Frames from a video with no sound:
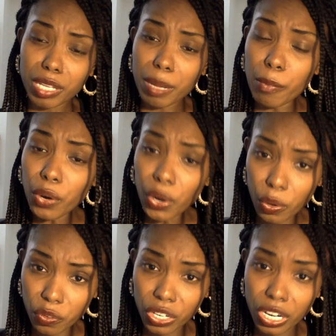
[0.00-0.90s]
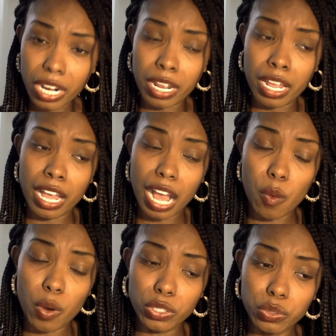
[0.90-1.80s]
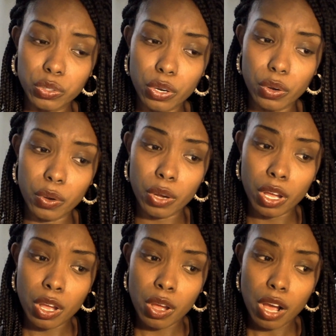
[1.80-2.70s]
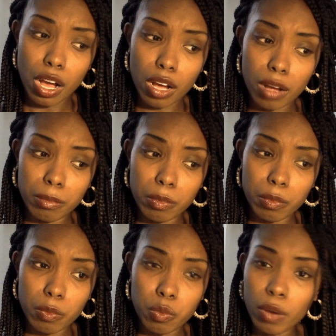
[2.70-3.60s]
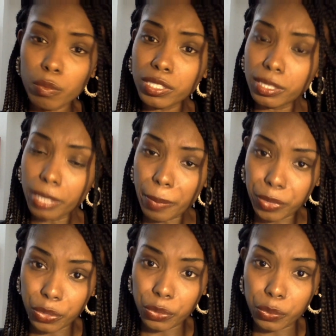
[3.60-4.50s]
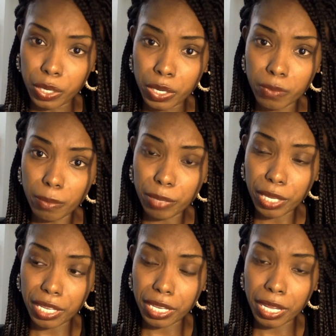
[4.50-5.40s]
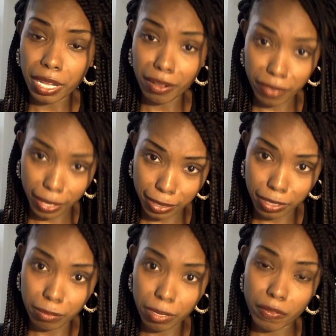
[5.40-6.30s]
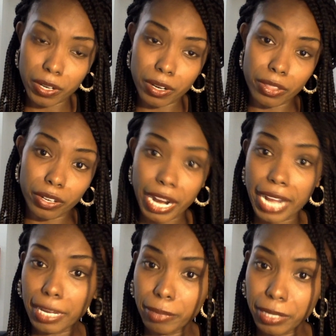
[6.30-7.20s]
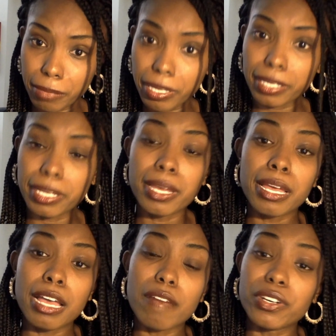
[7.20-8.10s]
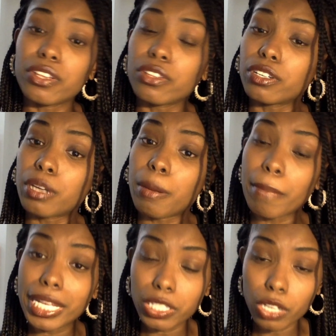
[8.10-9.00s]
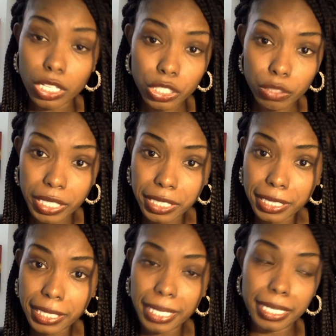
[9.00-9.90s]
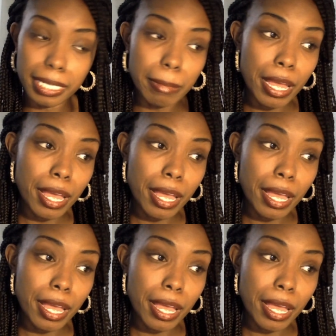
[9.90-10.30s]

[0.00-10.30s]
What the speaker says: moreover, I want to know what would stop you from being a victim of another crack epidemic, of another mass incarceration scheme.